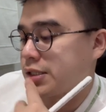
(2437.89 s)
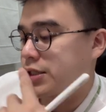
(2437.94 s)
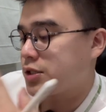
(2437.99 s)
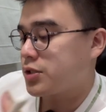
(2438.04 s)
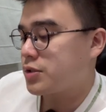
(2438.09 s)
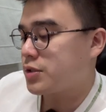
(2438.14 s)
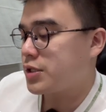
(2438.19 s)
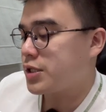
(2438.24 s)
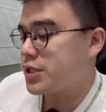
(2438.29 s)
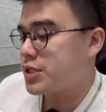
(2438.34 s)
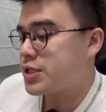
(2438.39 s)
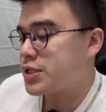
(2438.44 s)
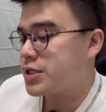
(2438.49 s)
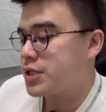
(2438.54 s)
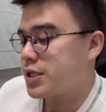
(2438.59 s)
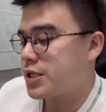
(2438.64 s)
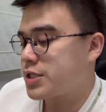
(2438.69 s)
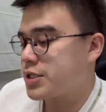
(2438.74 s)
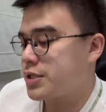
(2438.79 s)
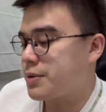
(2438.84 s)
So this
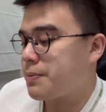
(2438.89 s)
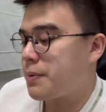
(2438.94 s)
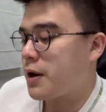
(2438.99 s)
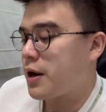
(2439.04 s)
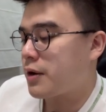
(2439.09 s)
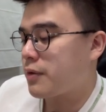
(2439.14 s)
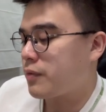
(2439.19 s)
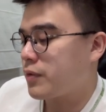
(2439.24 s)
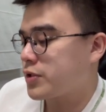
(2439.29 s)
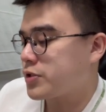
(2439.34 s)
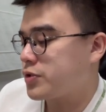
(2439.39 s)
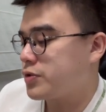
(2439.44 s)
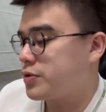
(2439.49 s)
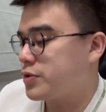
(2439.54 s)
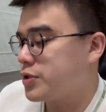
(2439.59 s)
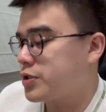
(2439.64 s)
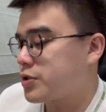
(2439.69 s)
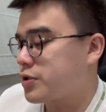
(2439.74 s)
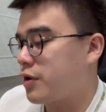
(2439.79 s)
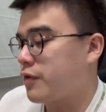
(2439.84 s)
is the part where
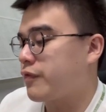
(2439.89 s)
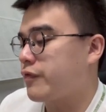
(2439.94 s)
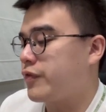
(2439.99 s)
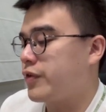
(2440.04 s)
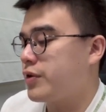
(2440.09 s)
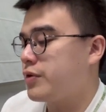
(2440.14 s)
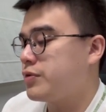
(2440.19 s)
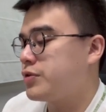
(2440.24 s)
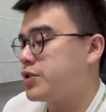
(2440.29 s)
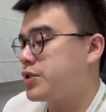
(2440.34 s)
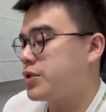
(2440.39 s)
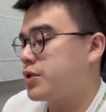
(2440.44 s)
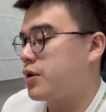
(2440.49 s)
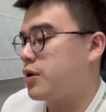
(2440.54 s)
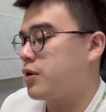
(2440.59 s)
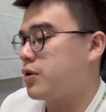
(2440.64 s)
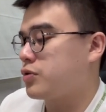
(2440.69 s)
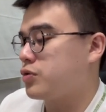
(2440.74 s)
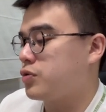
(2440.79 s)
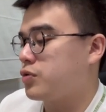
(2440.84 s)
students confuse
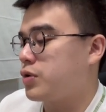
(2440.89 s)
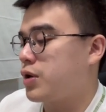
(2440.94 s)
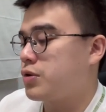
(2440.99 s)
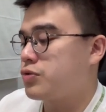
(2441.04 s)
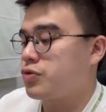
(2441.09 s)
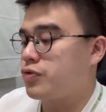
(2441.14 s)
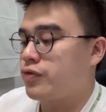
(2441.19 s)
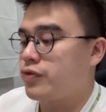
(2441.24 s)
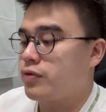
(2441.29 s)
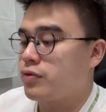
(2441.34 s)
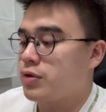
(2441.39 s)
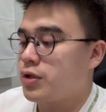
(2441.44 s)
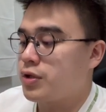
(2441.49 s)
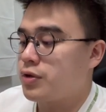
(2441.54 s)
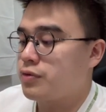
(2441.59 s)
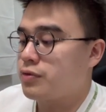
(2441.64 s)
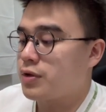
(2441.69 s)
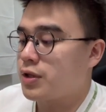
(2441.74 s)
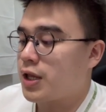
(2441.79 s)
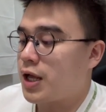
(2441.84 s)
or don't know how to fully
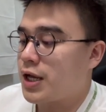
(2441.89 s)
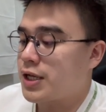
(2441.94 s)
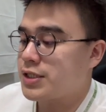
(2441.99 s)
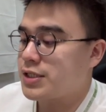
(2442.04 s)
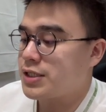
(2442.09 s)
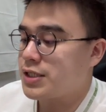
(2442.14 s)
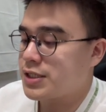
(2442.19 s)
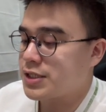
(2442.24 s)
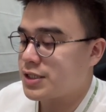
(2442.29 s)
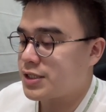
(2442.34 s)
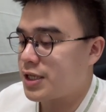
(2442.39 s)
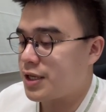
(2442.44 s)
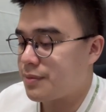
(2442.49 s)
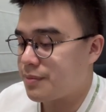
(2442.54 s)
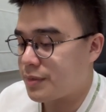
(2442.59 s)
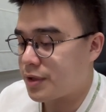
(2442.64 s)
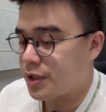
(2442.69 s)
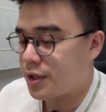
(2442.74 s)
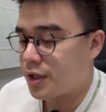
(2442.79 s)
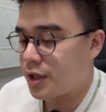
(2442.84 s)
utilize this
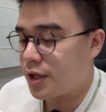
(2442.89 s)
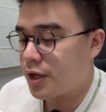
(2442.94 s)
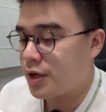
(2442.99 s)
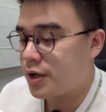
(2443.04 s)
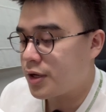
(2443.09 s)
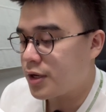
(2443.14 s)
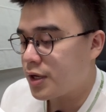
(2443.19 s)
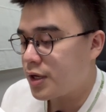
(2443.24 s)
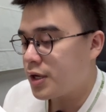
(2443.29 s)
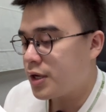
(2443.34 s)
statement here.